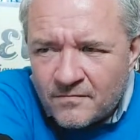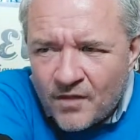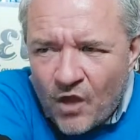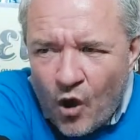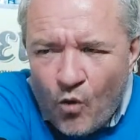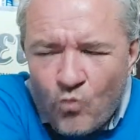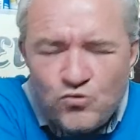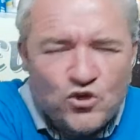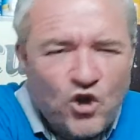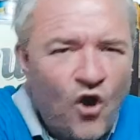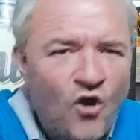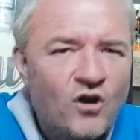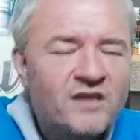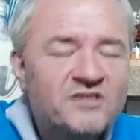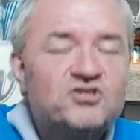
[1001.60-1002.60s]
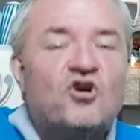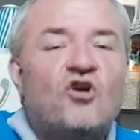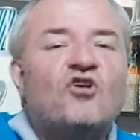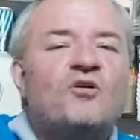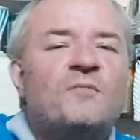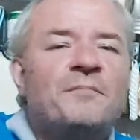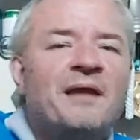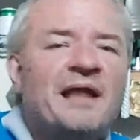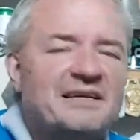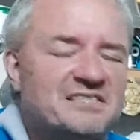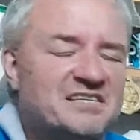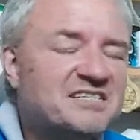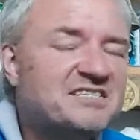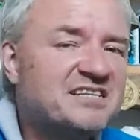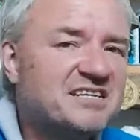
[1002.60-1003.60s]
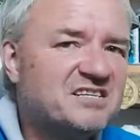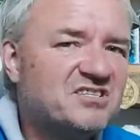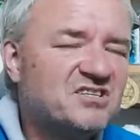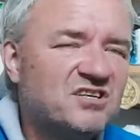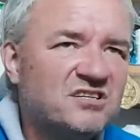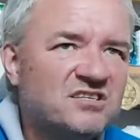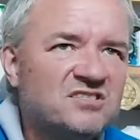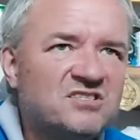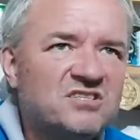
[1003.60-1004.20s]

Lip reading: Old Jock has got complexities that